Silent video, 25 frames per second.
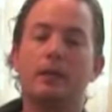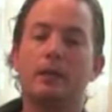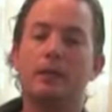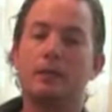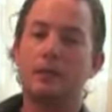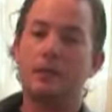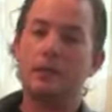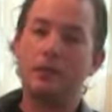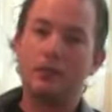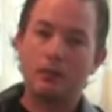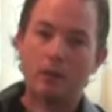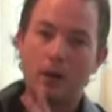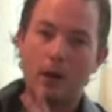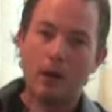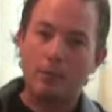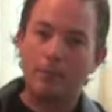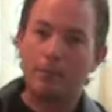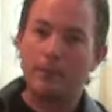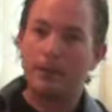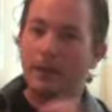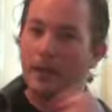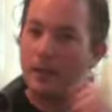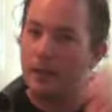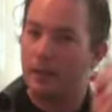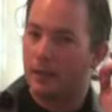It's a little
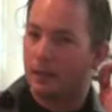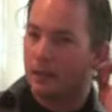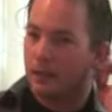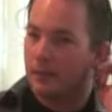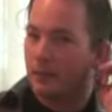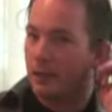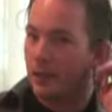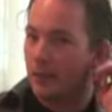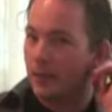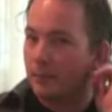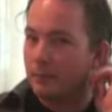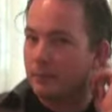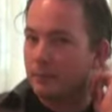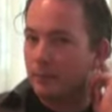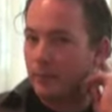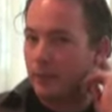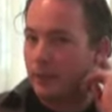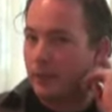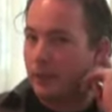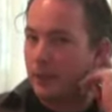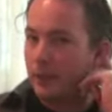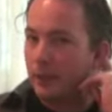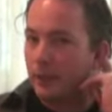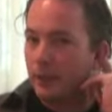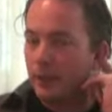complicated at times,
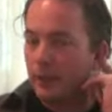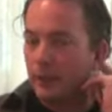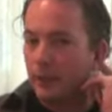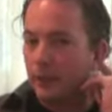but